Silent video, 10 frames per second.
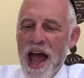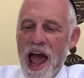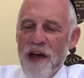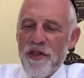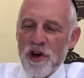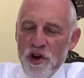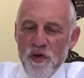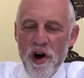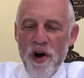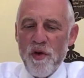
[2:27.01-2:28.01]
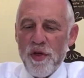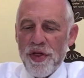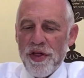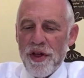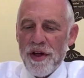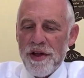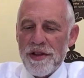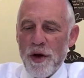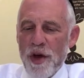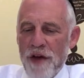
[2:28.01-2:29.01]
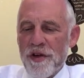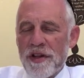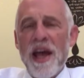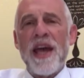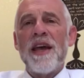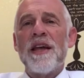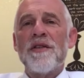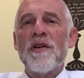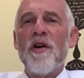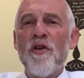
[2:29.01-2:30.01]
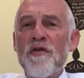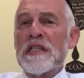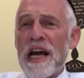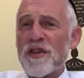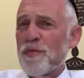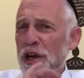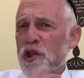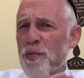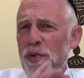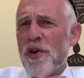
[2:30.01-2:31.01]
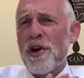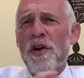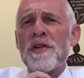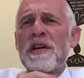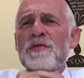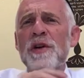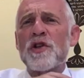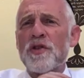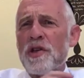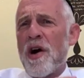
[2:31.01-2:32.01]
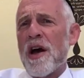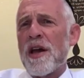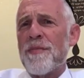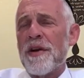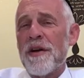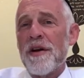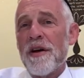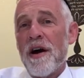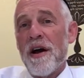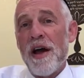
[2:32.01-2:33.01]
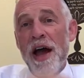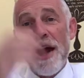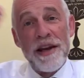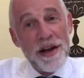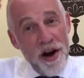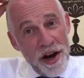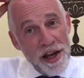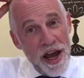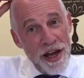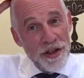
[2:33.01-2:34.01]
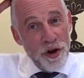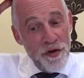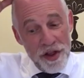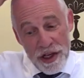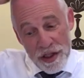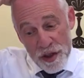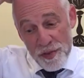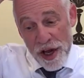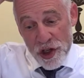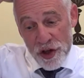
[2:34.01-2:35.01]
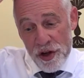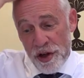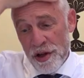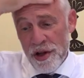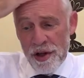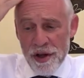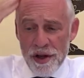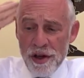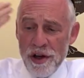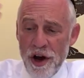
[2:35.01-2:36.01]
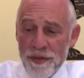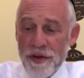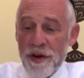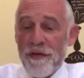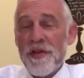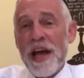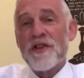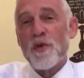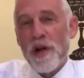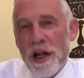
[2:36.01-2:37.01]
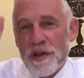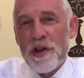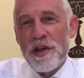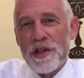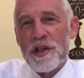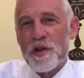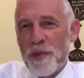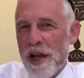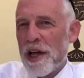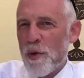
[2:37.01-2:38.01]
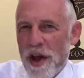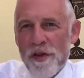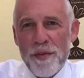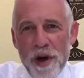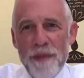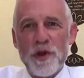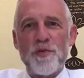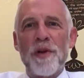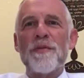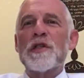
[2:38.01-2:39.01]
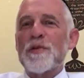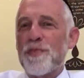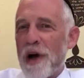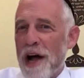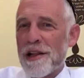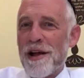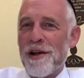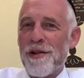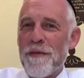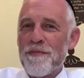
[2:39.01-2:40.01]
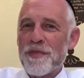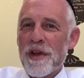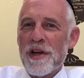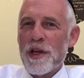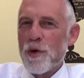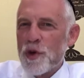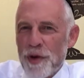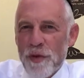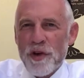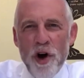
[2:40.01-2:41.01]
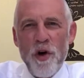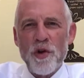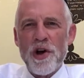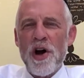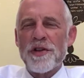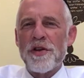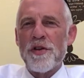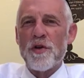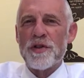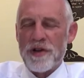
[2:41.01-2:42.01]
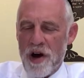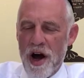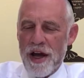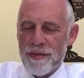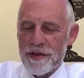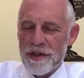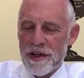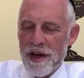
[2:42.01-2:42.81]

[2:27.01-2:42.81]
and the growth that we have attained over that special period, over that special time, and in our case, over this special yomtiv, And that's why, we have to mamash be mispalel, that we should be able to hold on to those times.